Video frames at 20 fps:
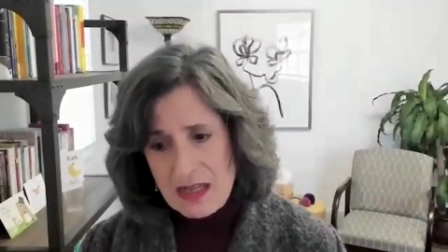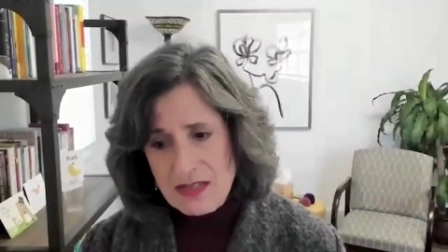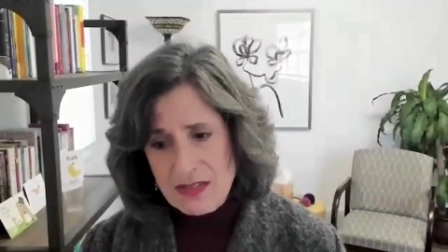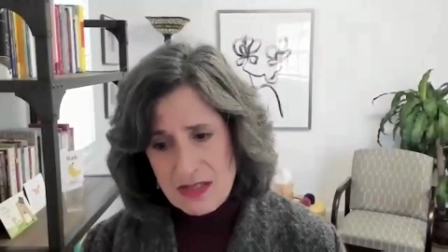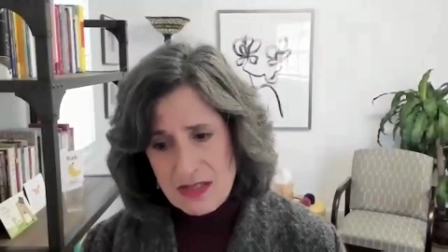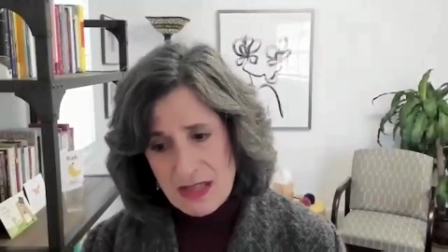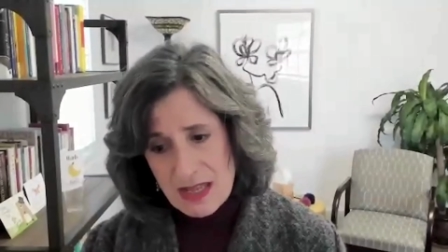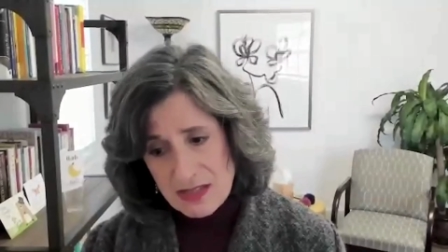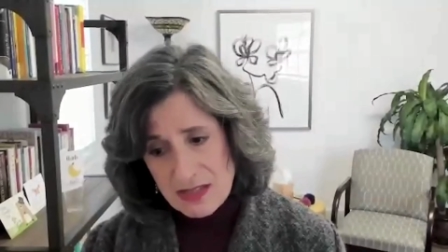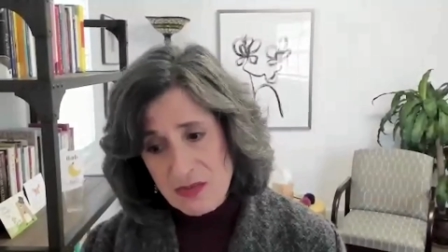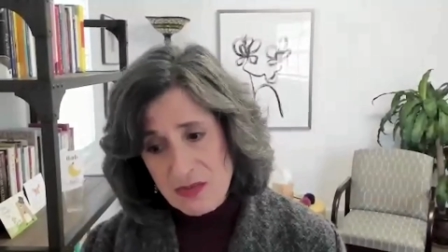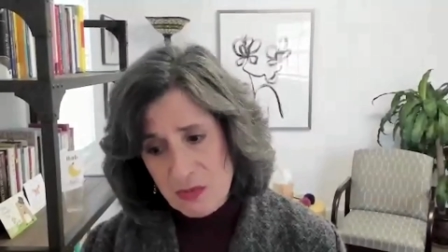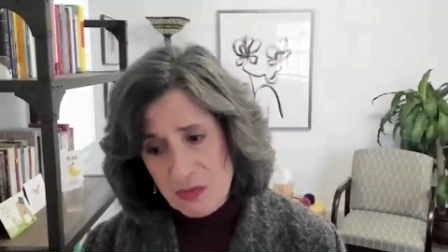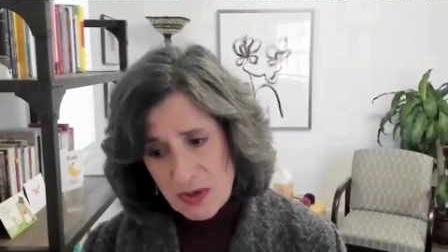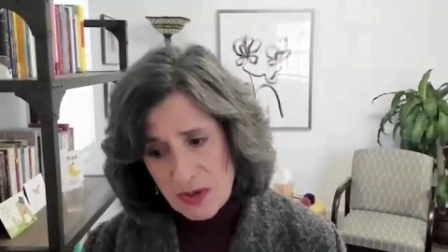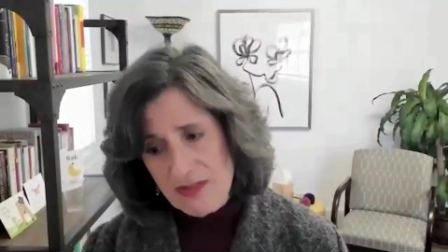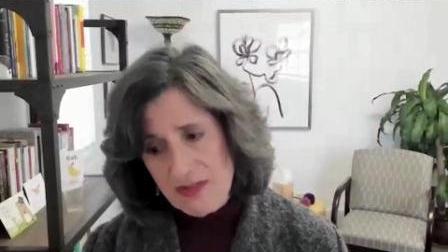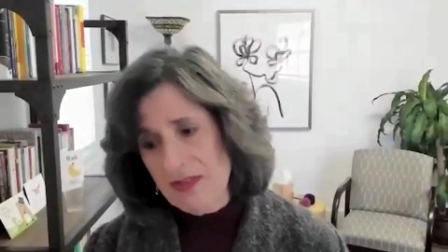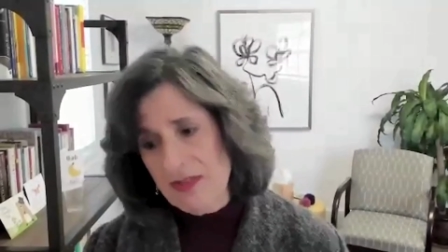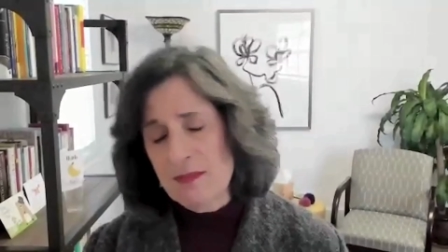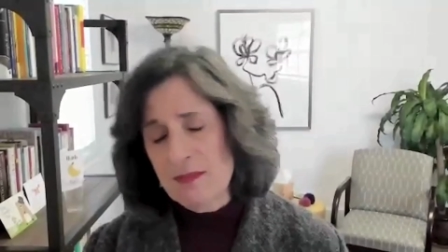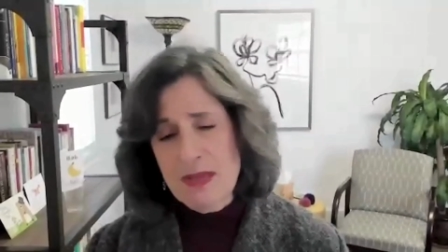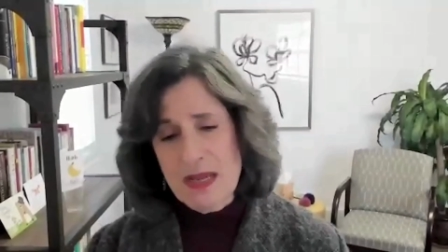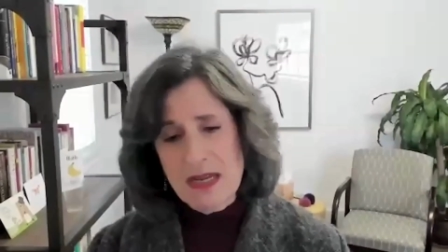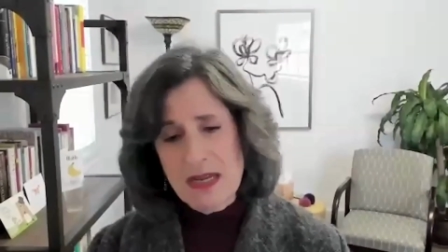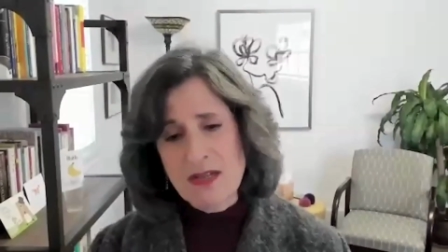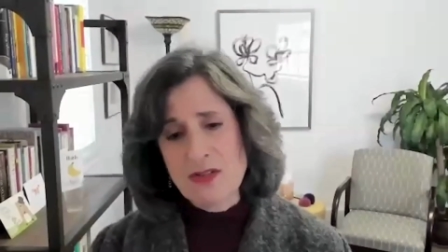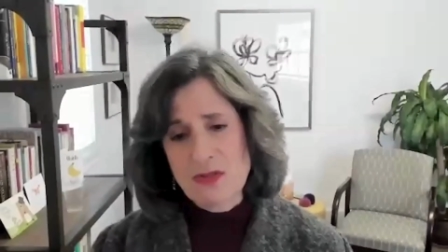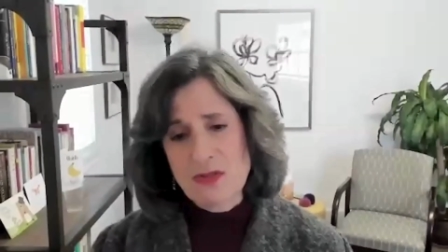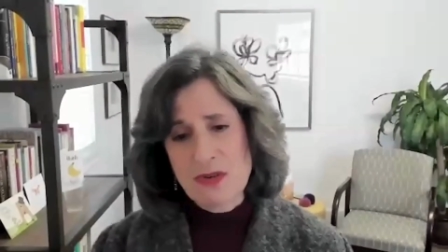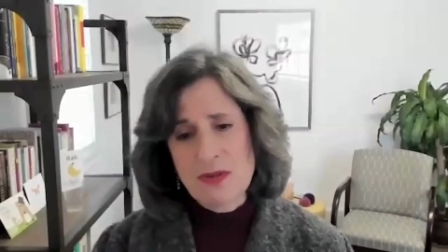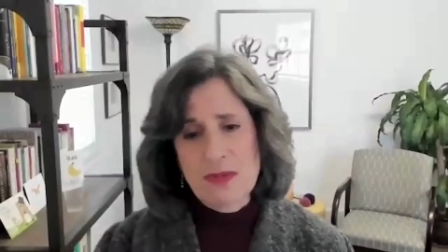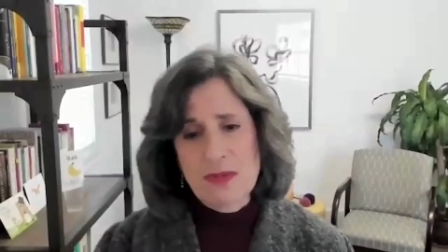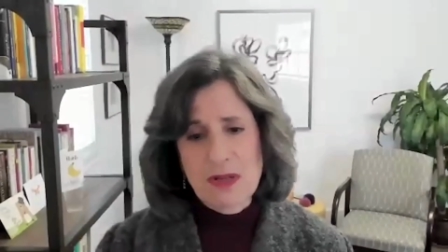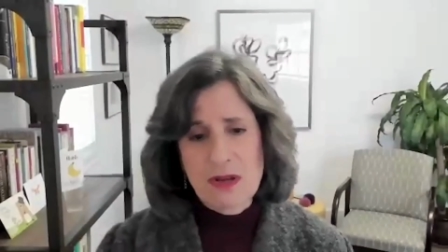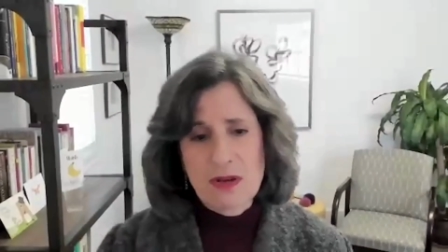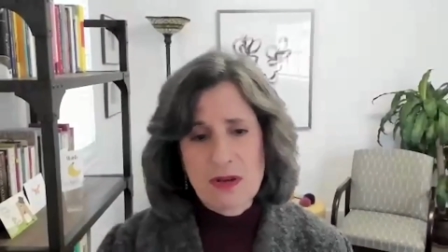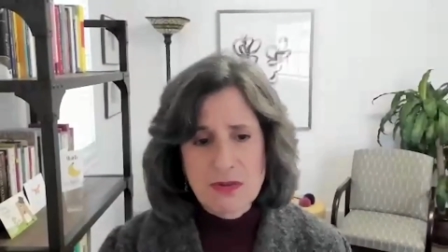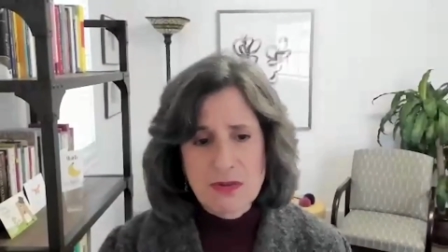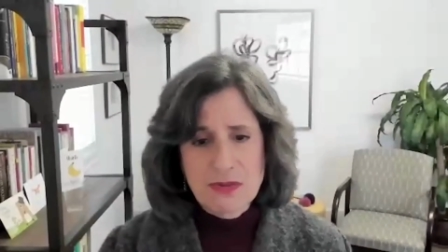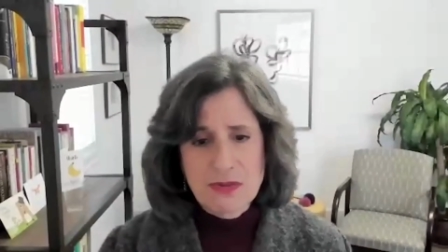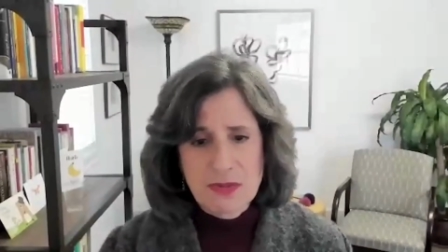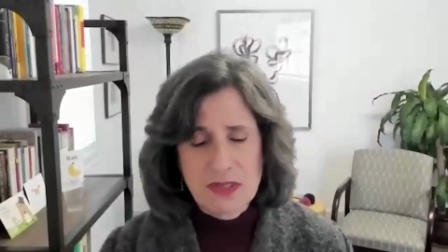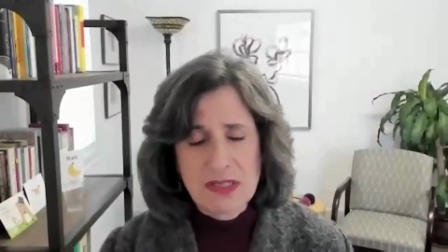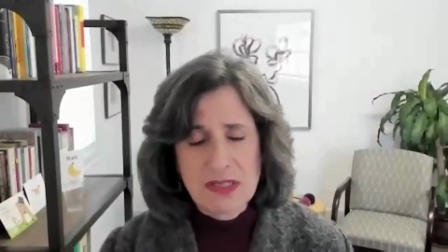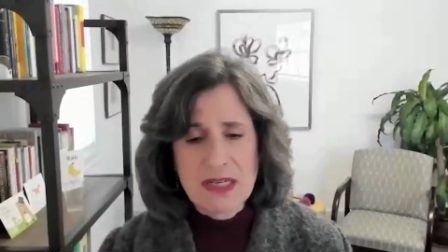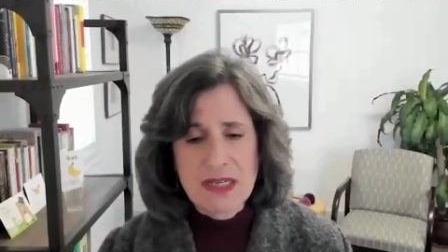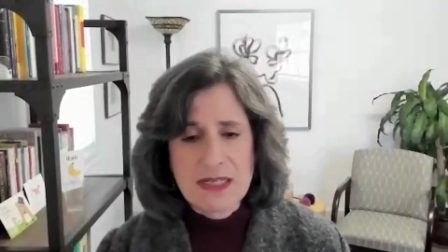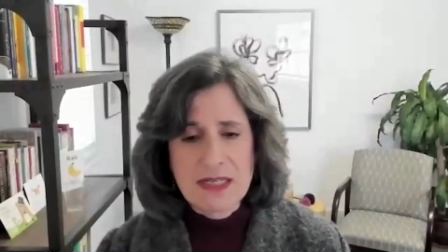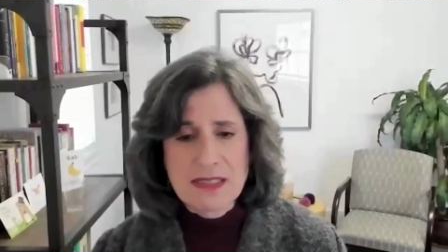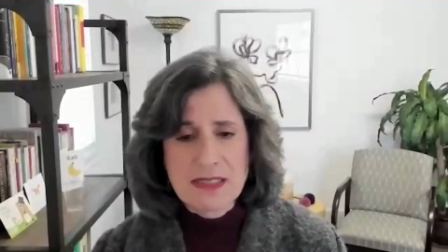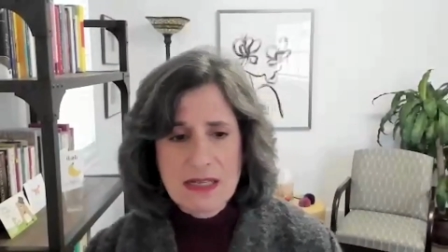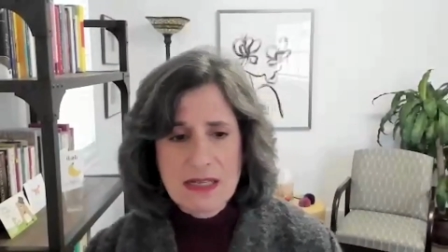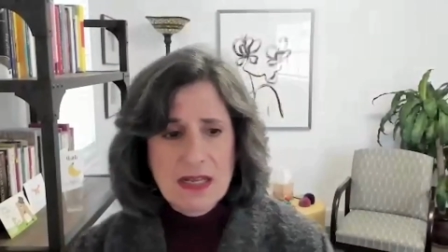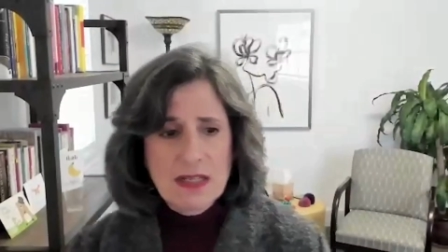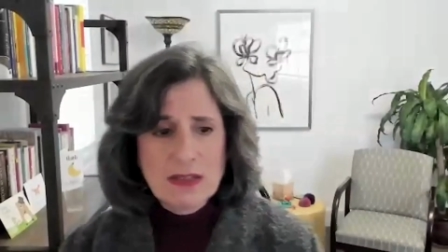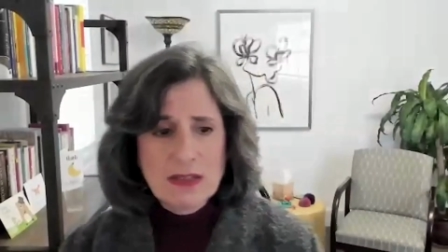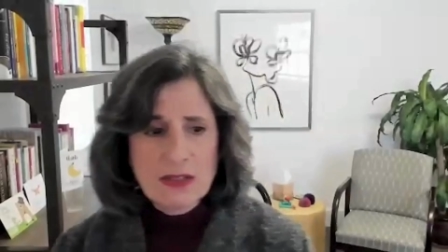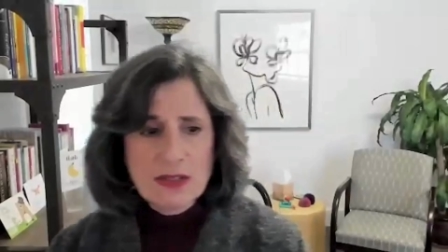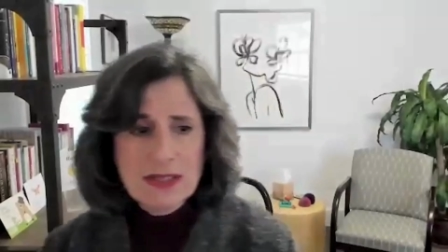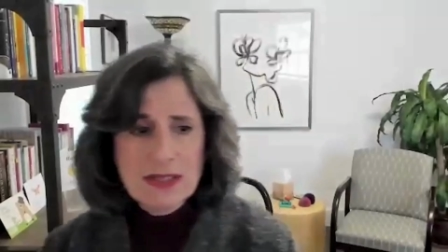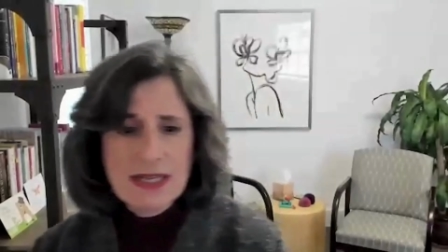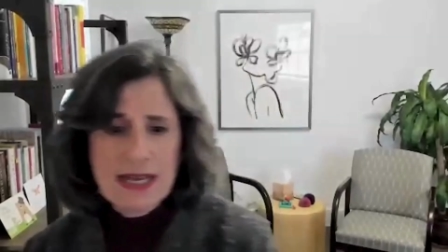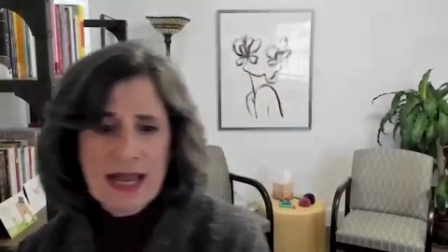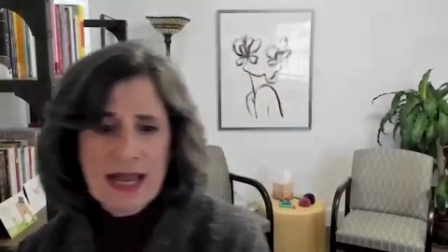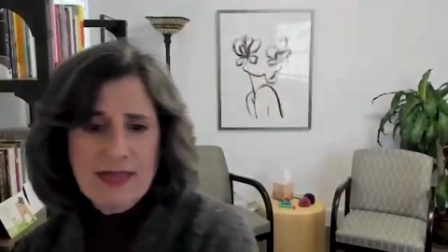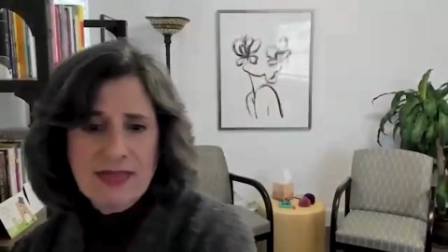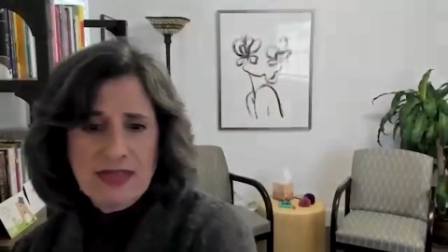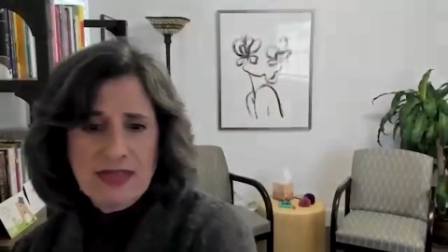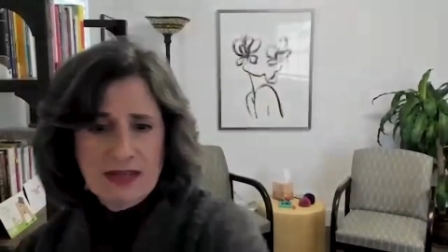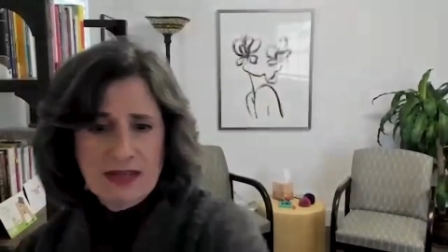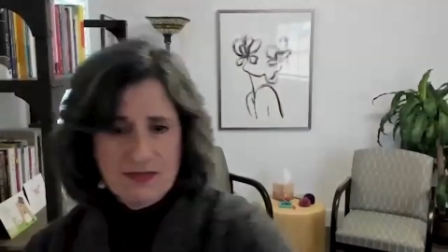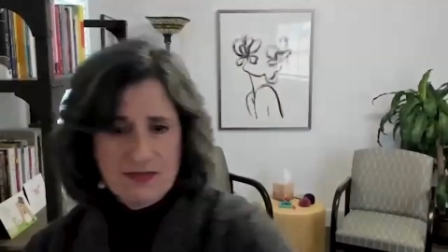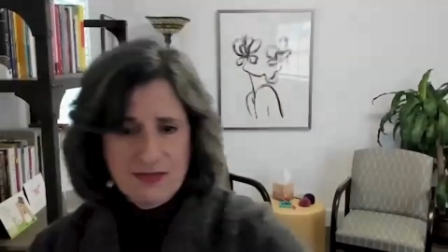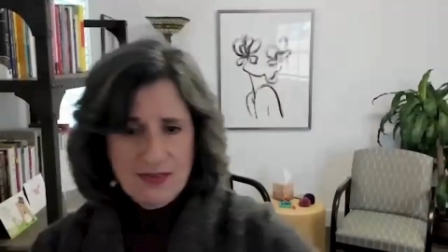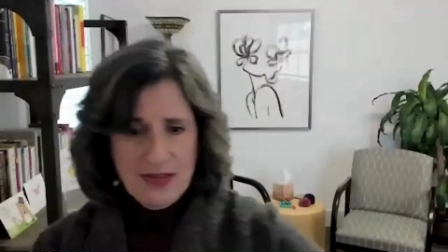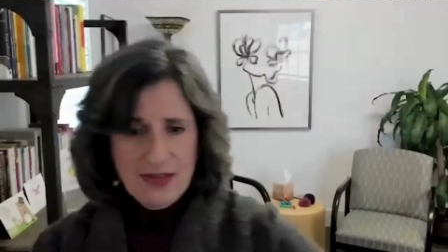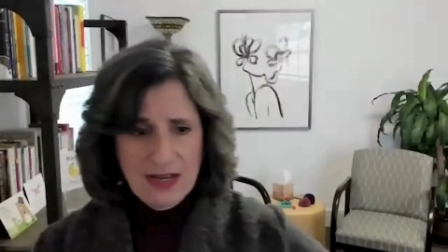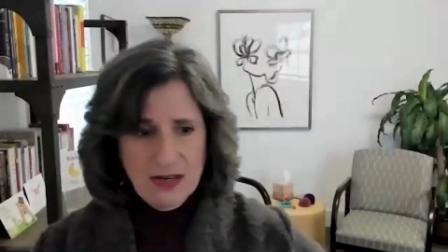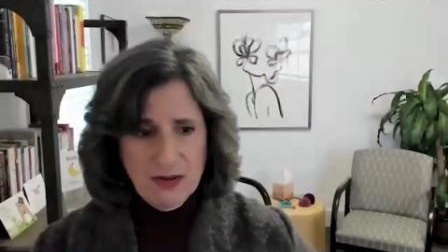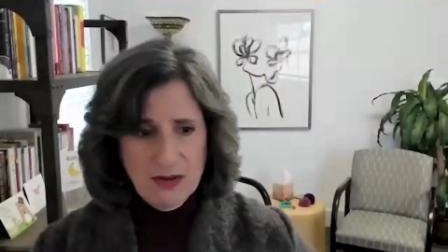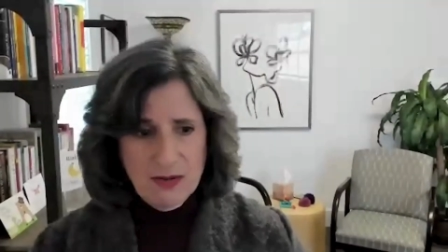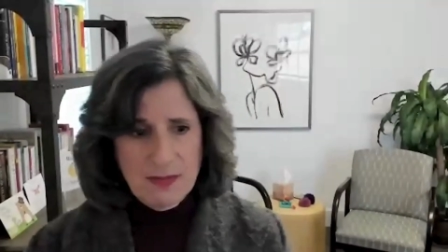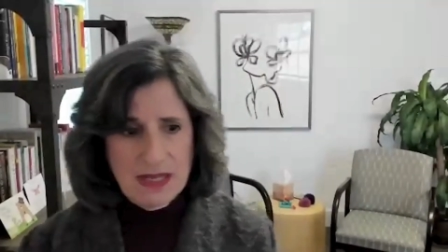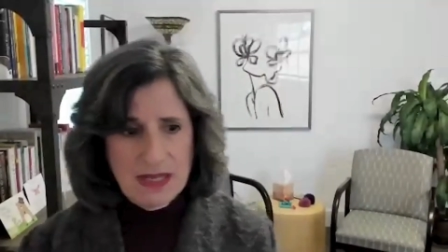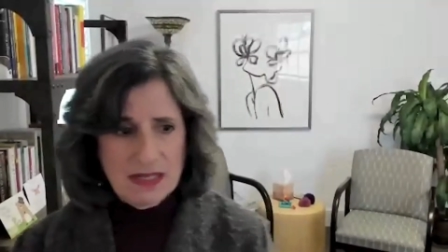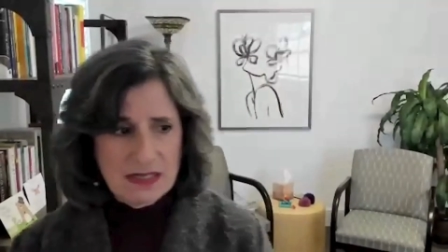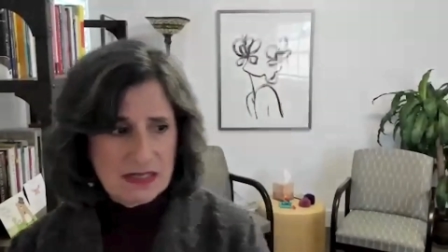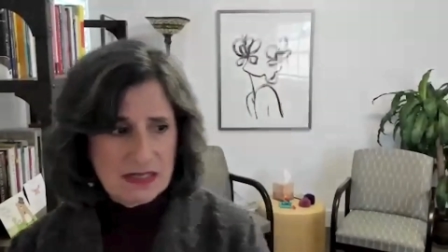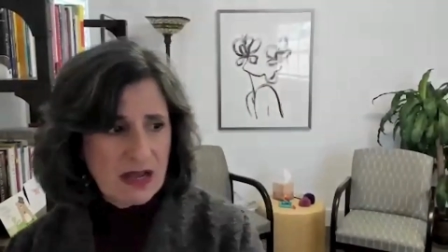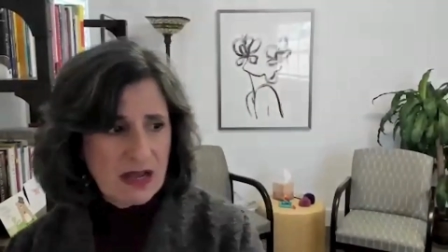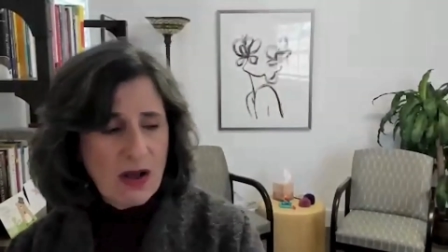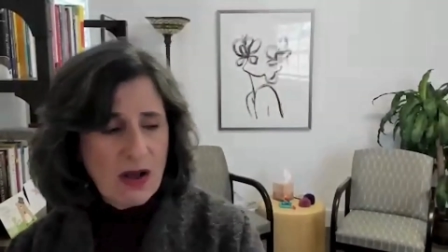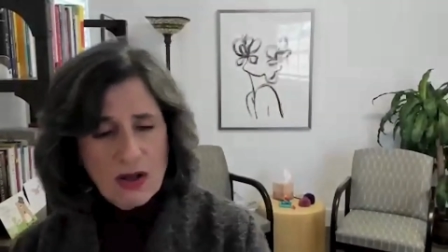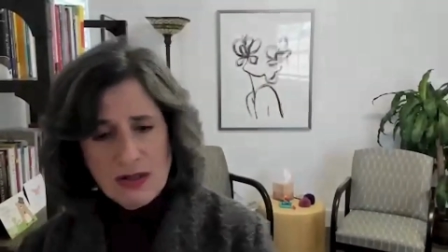So that's one of the main treatment goals, really, is looking at the environment,